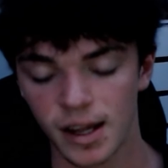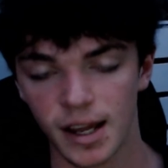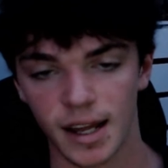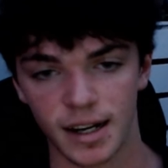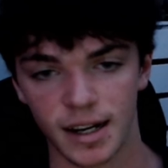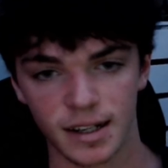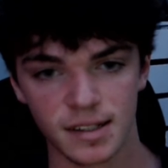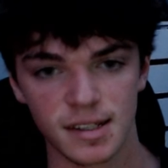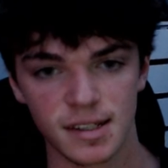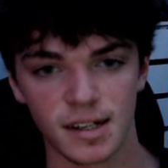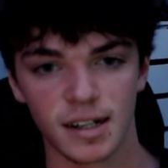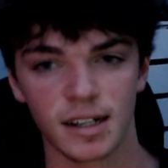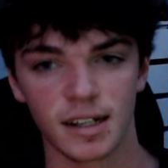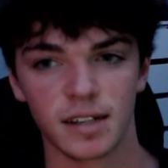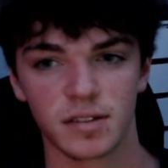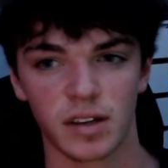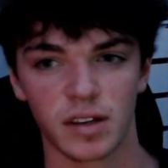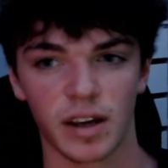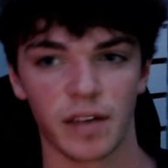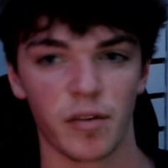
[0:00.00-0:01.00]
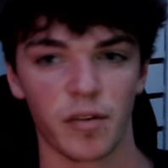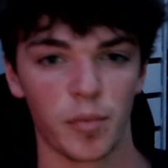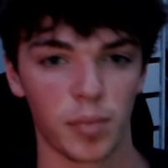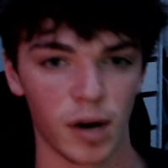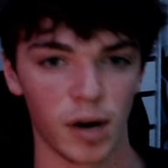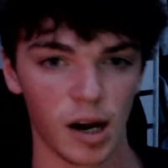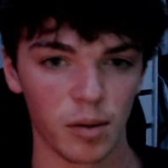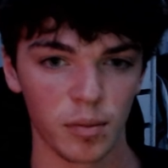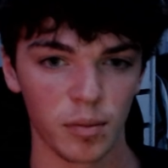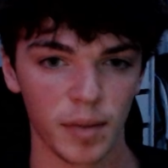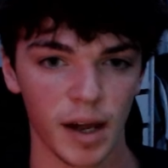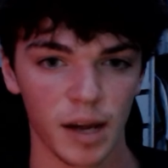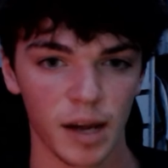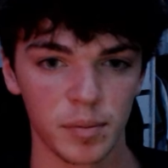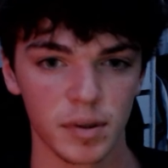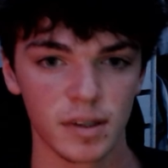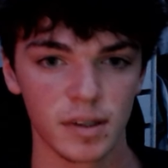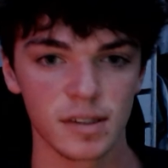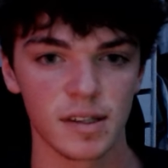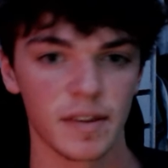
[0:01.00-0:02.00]
An incident is like if a problem
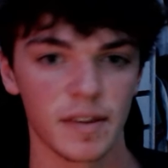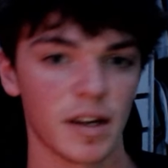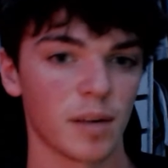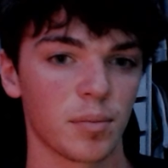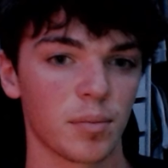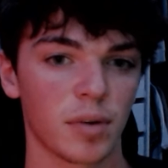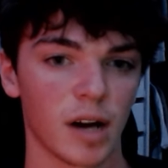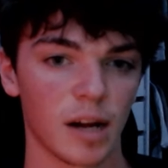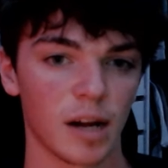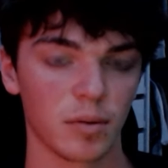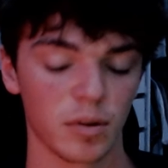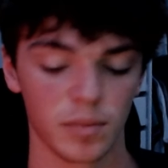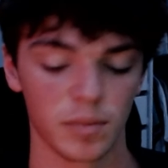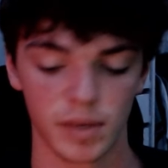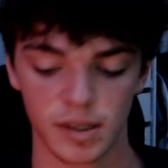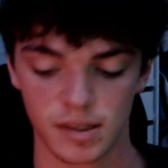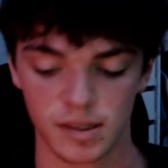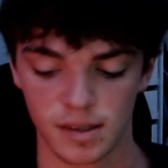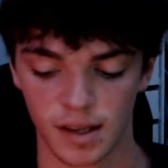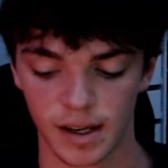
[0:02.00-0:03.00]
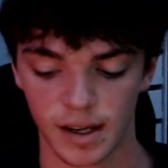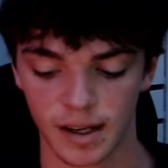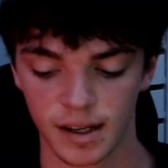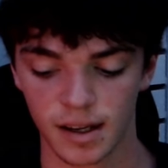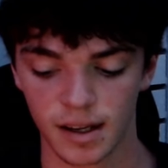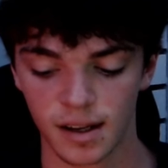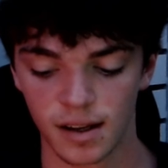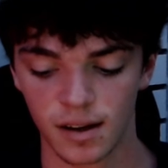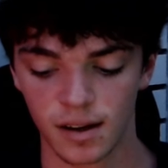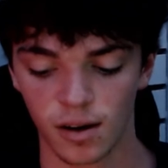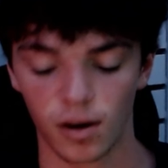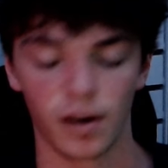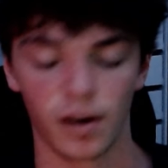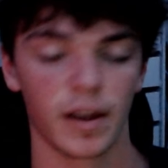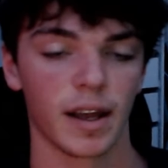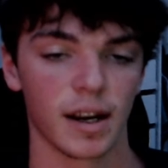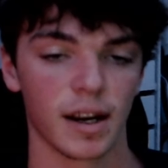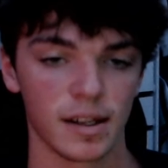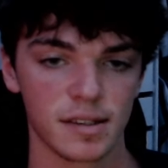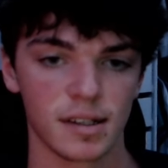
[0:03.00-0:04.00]
happens, and a problem is like, or
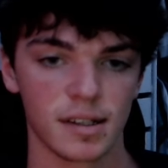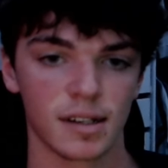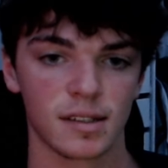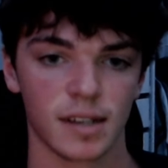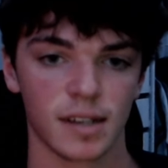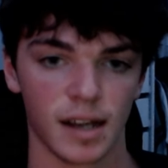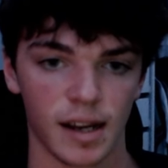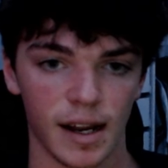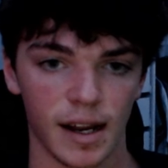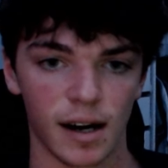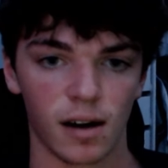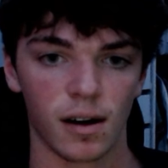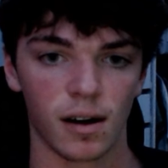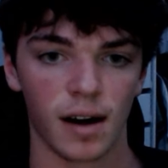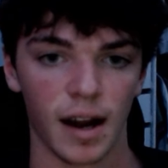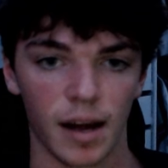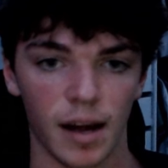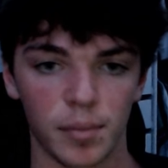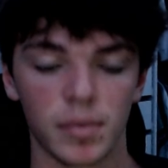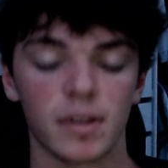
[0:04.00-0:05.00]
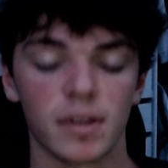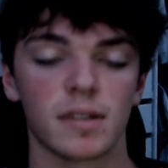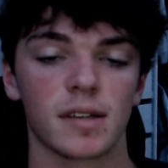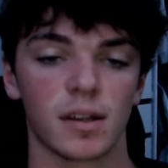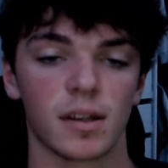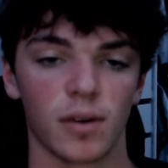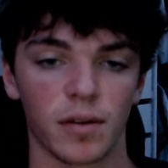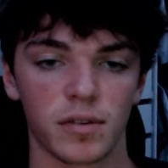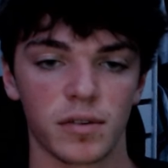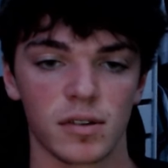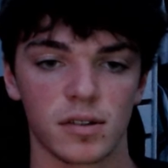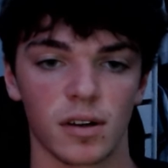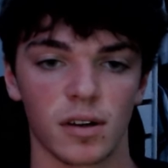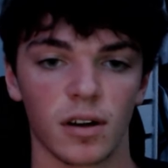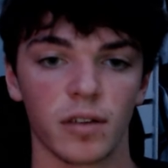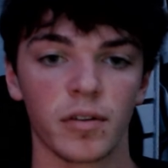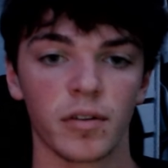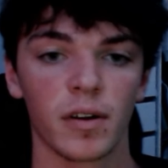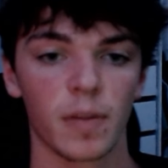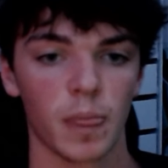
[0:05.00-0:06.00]
like an incident, it's like an error happens that you have to
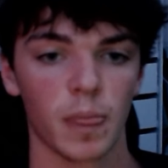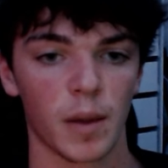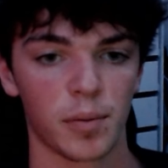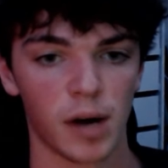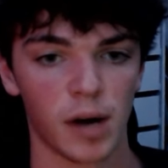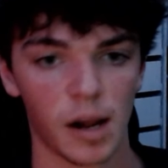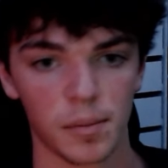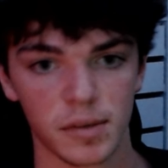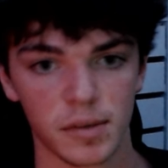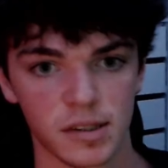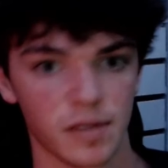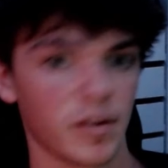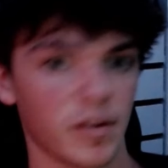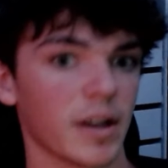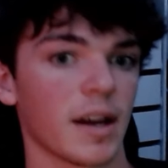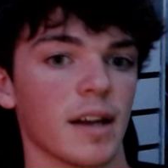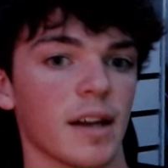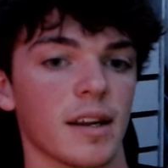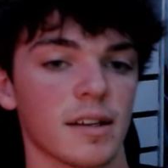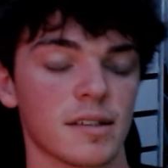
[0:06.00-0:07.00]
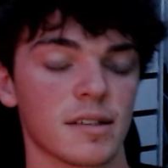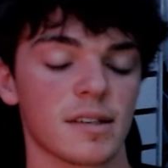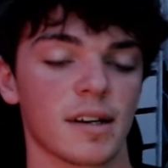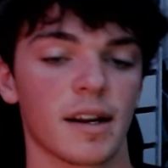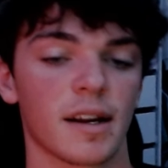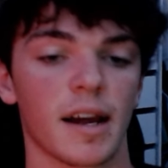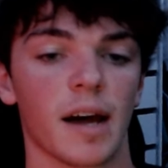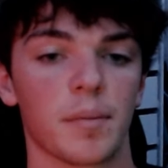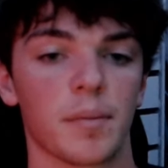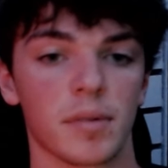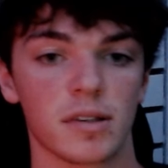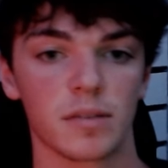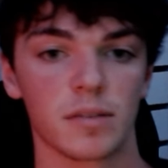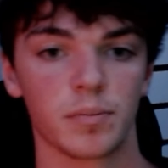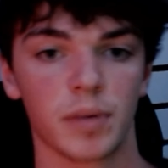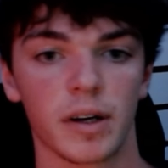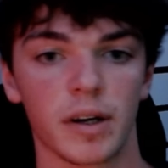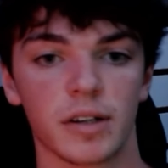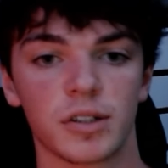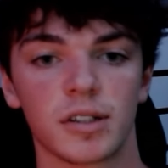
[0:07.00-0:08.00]
solve. The problem is if like an incident happens a
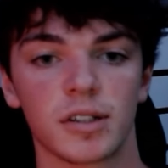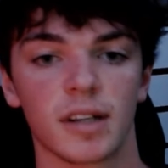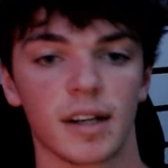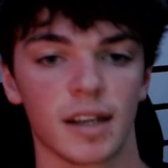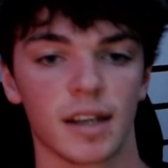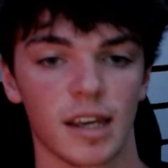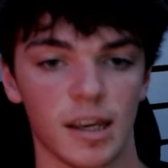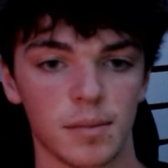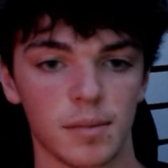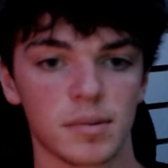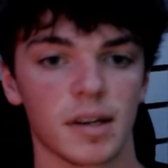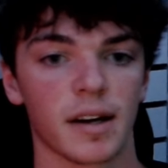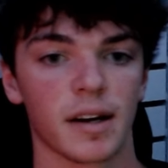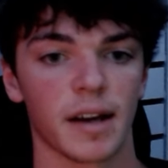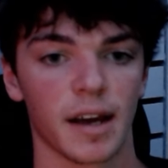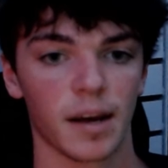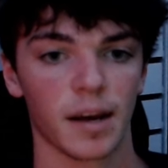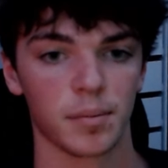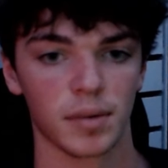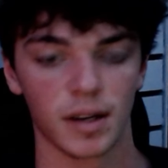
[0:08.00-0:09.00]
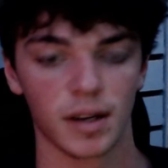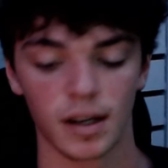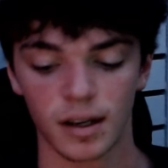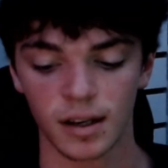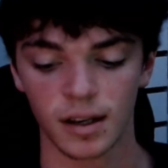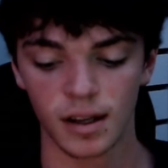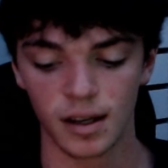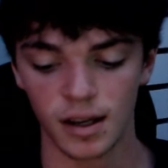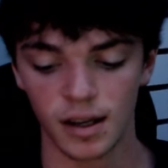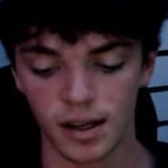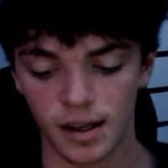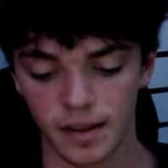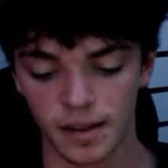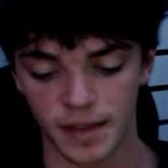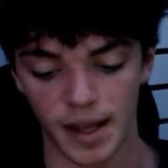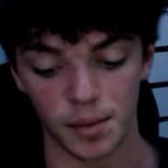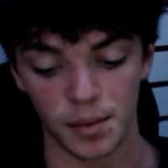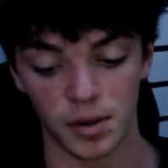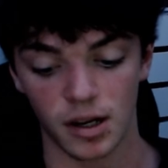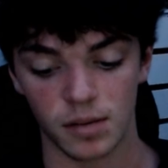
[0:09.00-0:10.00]
bunch and it's happening,
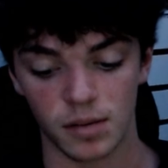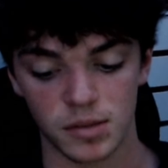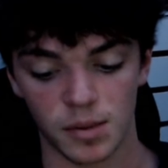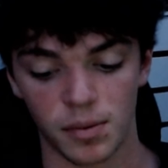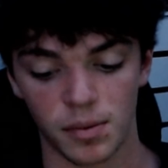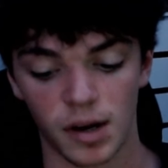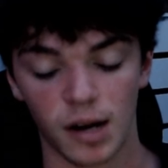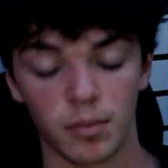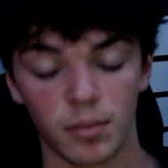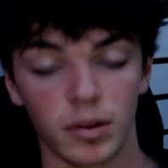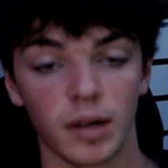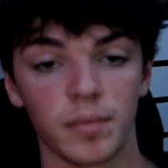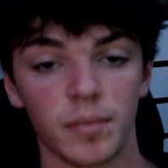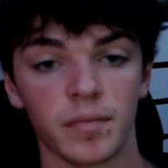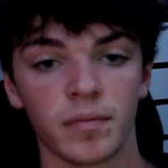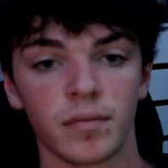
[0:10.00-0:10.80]
that becomes a problem.